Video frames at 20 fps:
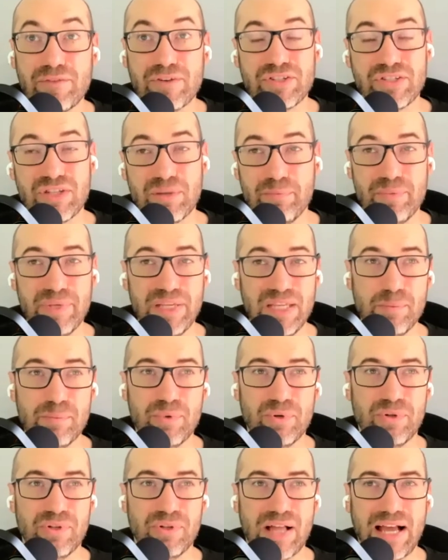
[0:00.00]
for some
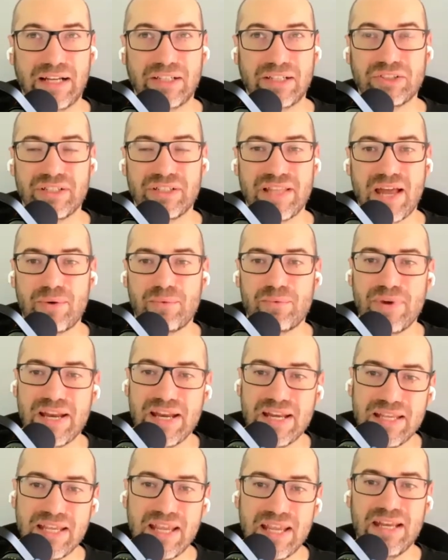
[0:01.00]
people, actually, that
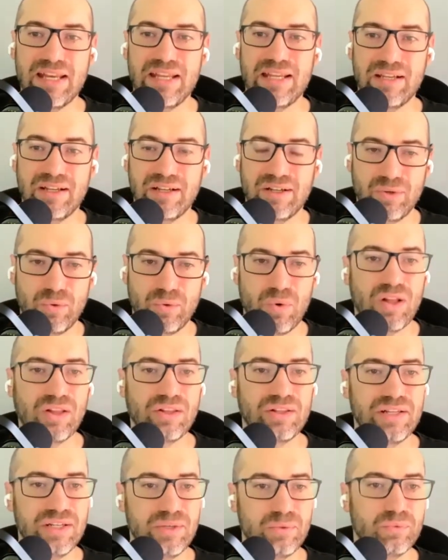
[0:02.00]
radiating
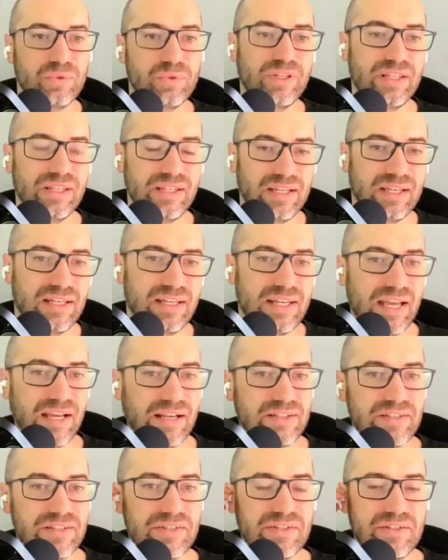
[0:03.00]
quality really
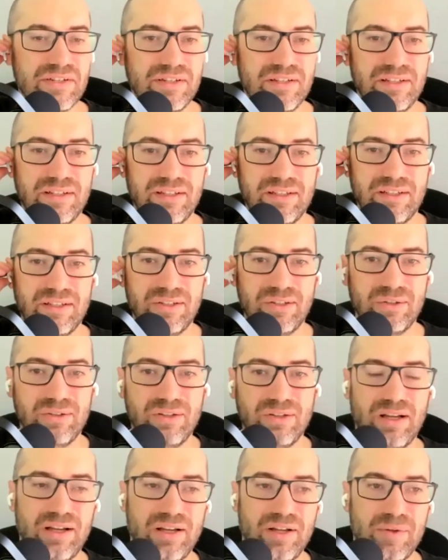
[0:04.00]
connects
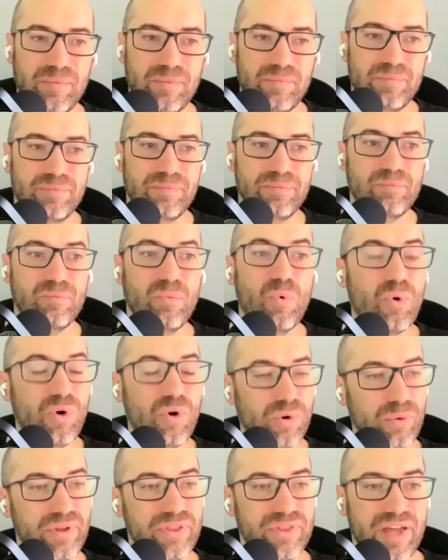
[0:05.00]
um,
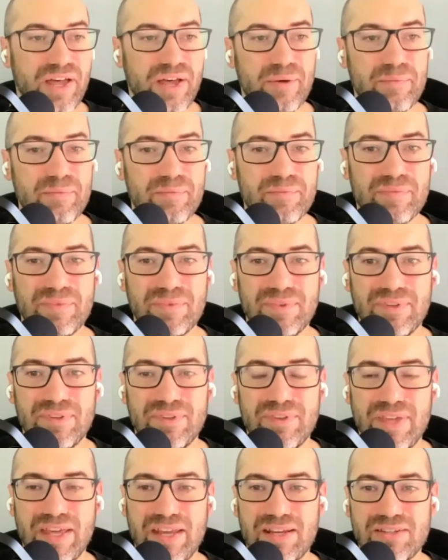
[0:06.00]
more with them
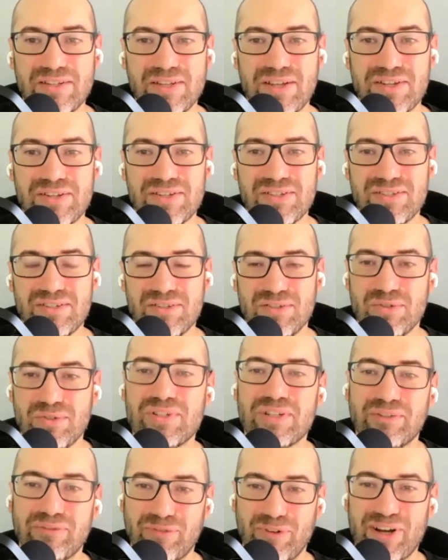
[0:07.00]
than it does
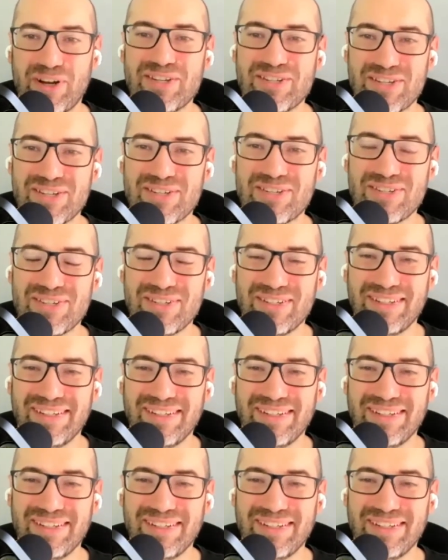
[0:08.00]
using phrases.